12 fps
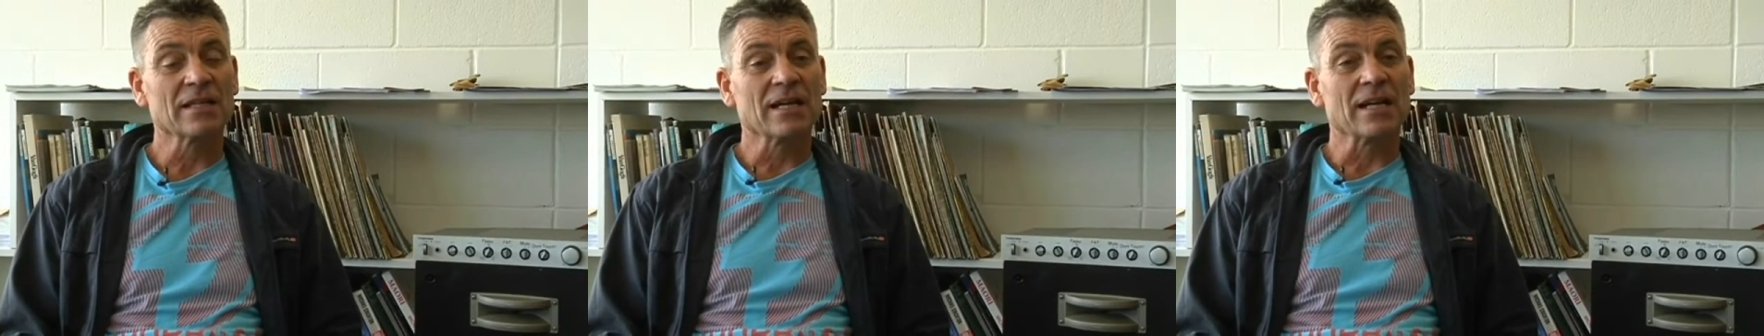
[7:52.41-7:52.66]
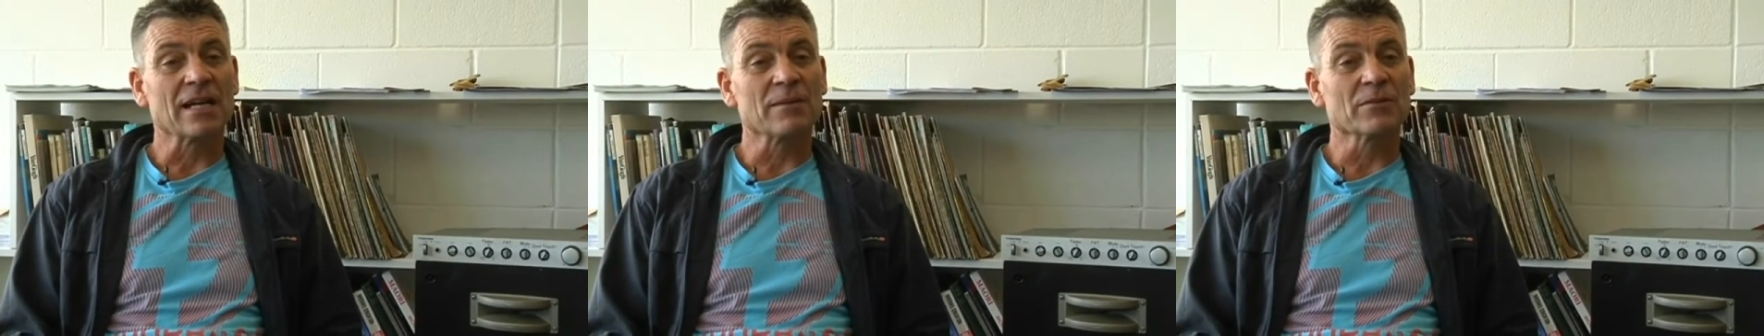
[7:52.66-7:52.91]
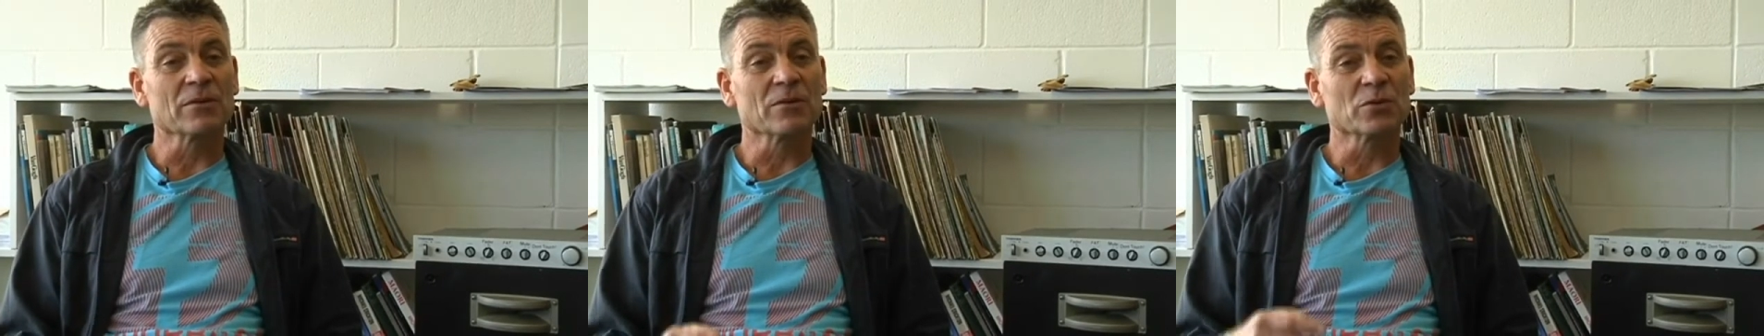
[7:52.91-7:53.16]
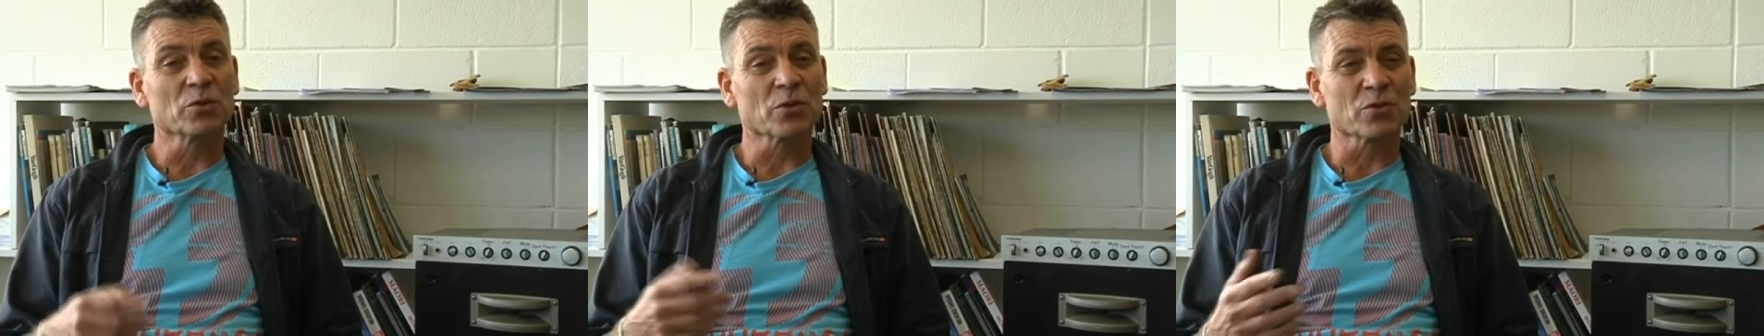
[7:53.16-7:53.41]

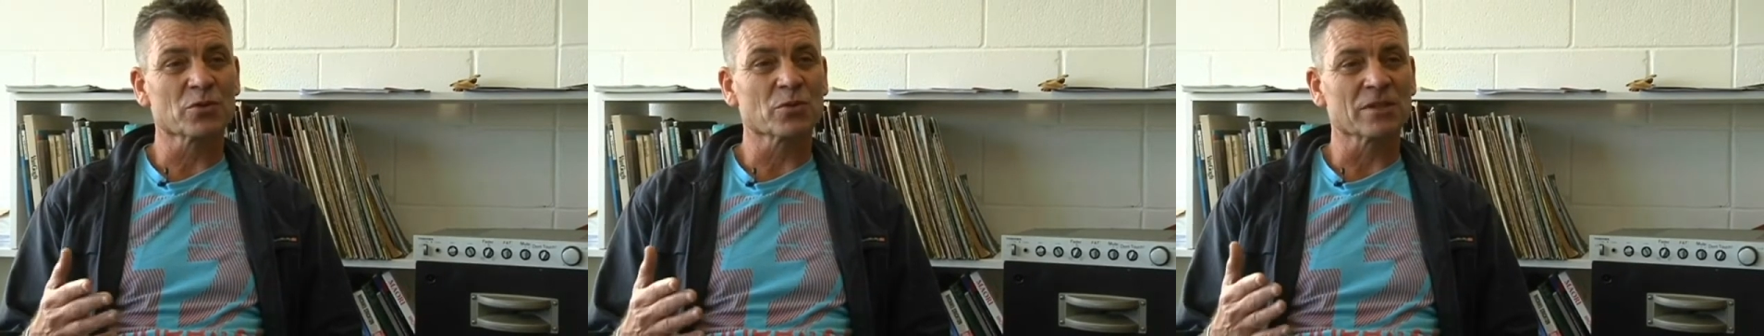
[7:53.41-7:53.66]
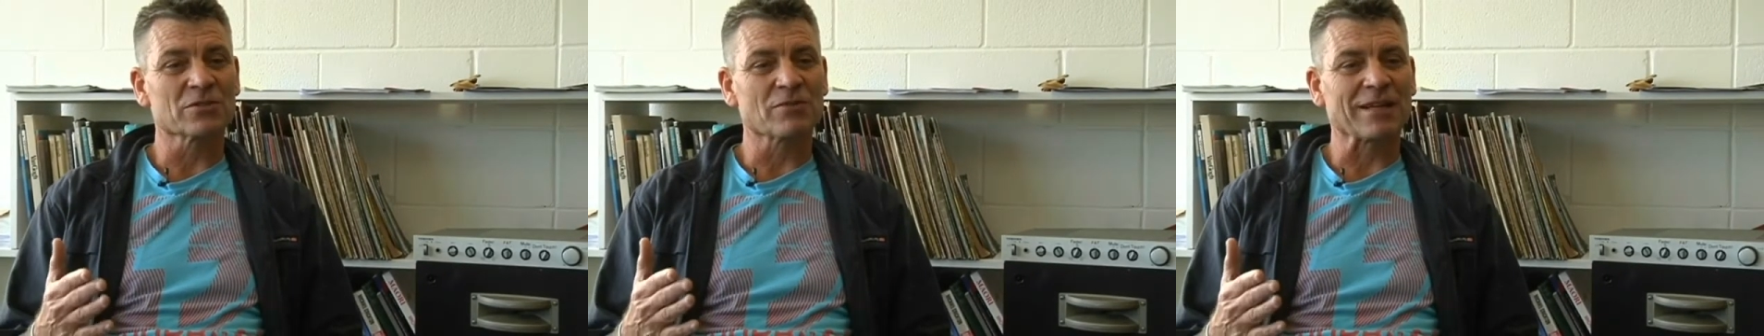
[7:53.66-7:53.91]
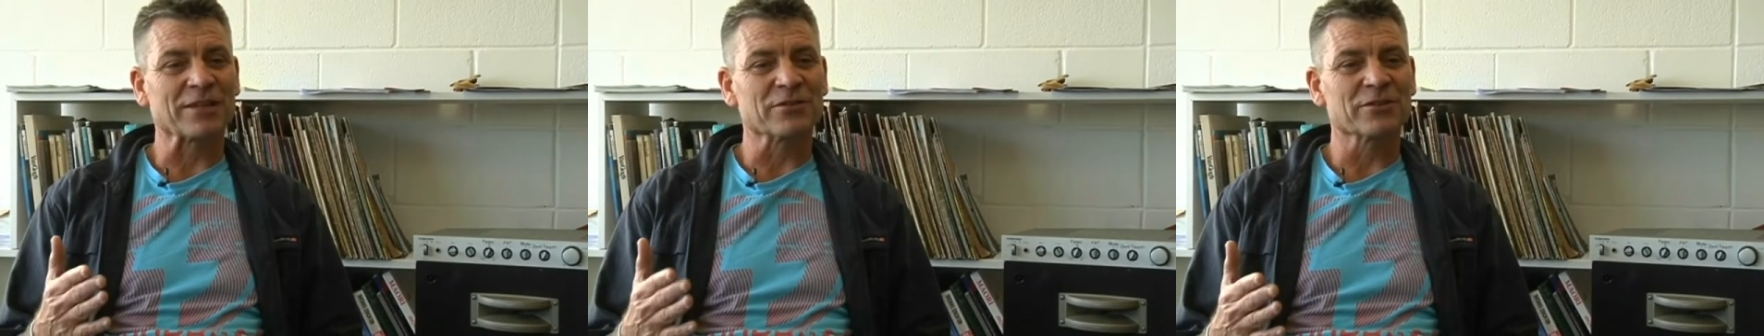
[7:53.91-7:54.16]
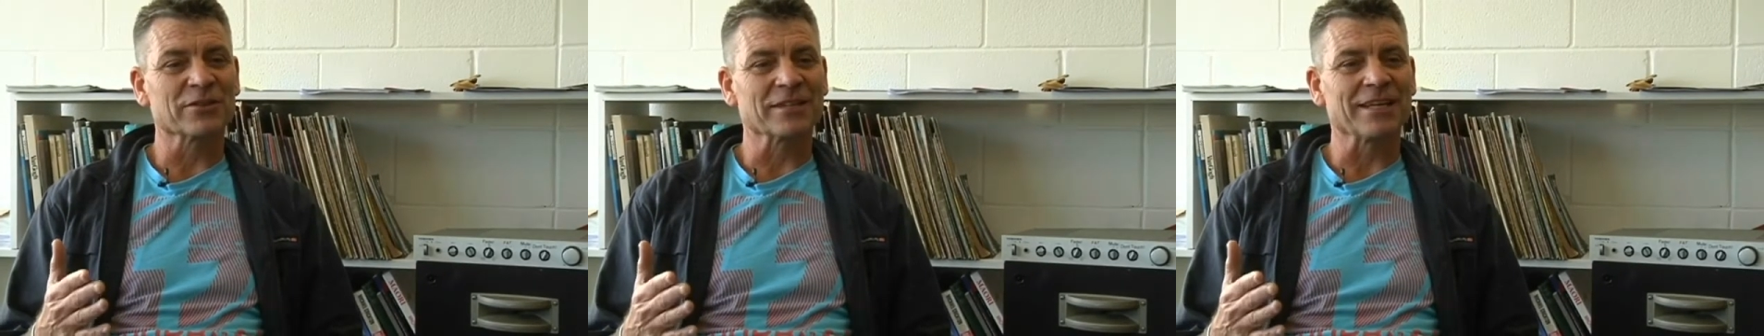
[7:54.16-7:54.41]
Toi Ora's always run it in a
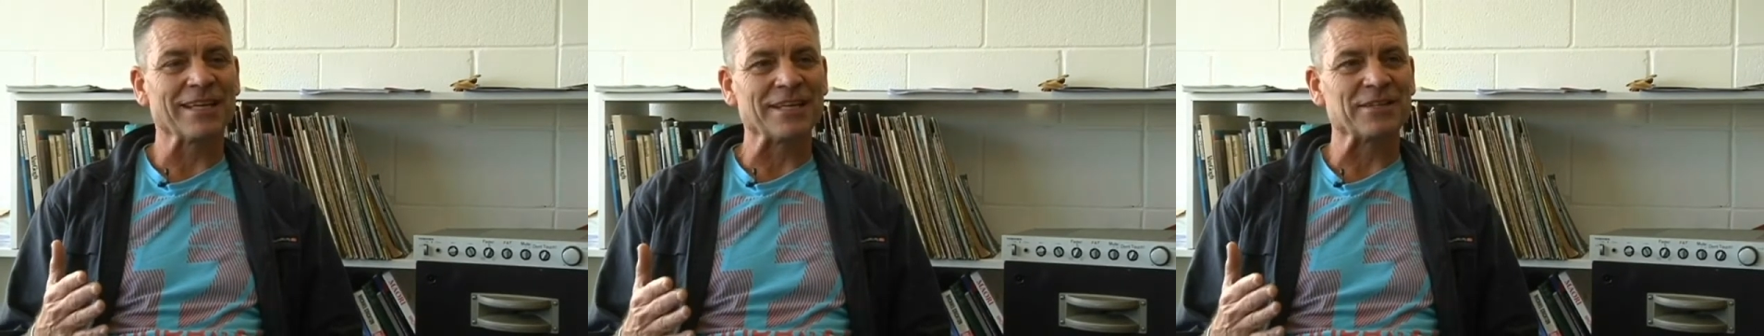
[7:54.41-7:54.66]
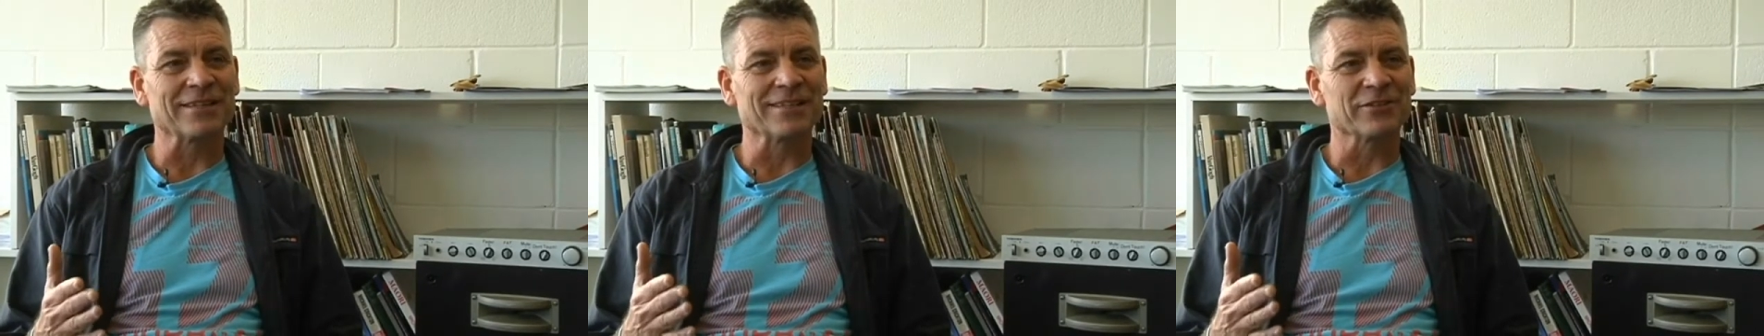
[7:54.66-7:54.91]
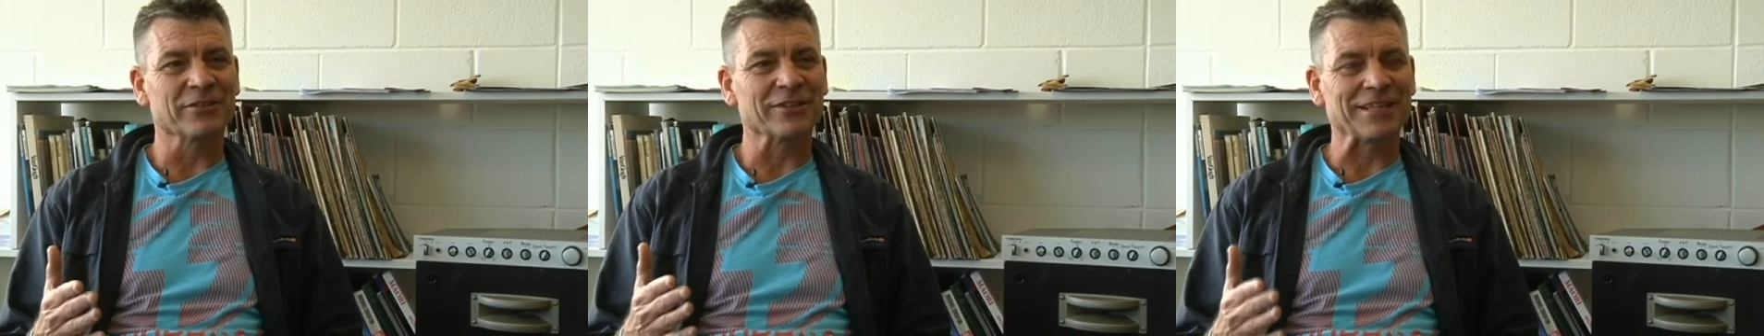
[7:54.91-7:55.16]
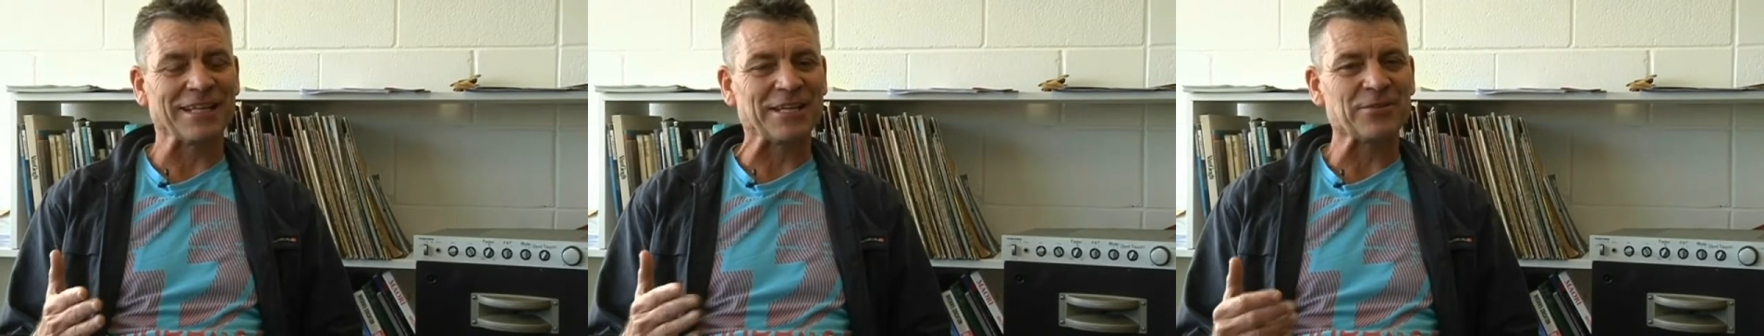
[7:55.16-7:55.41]
very
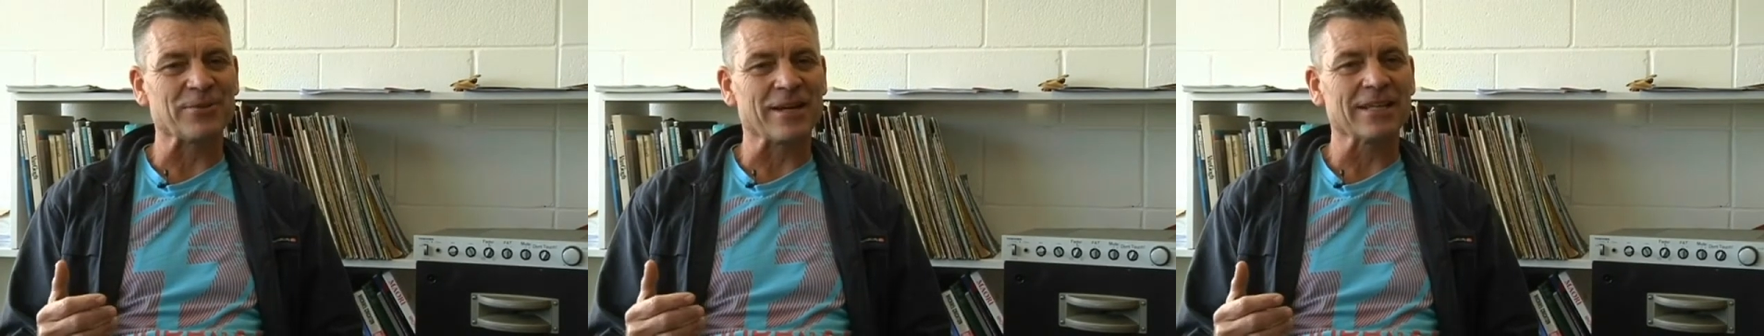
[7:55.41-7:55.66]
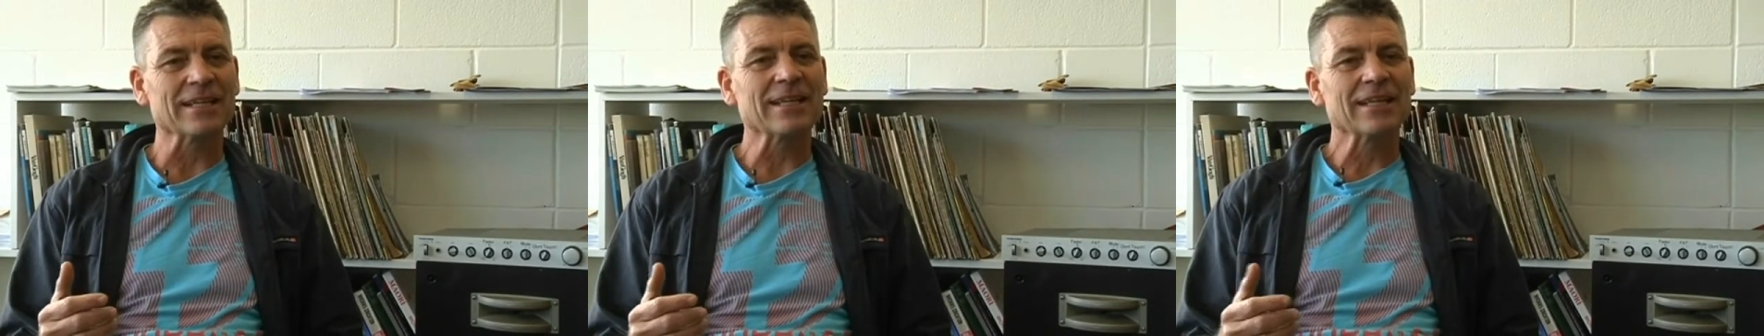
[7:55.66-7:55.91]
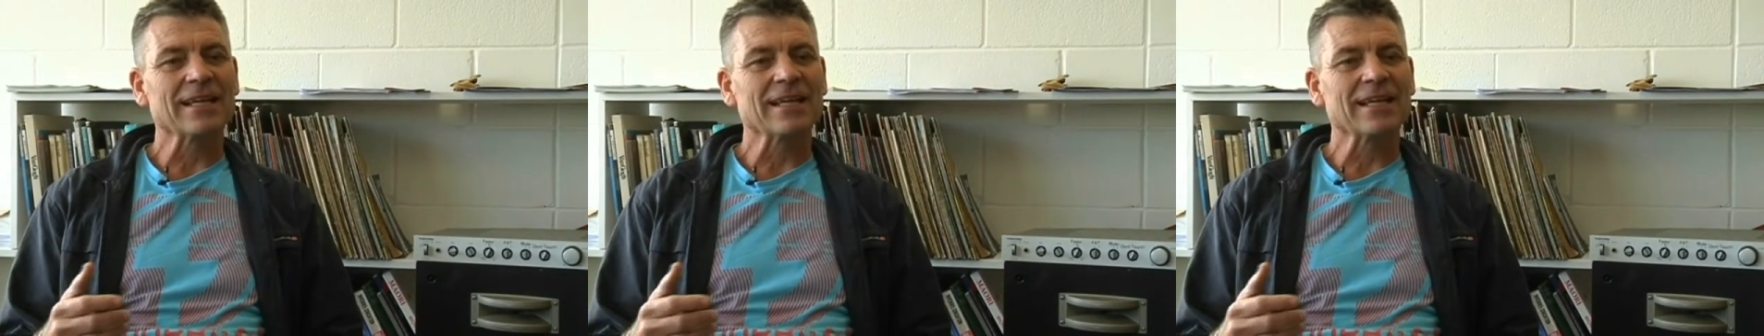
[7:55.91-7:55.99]
lean way,